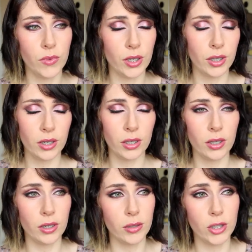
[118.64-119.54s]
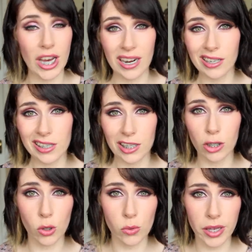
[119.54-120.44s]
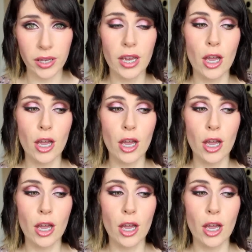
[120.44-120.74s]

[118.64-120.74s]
the channel is still going,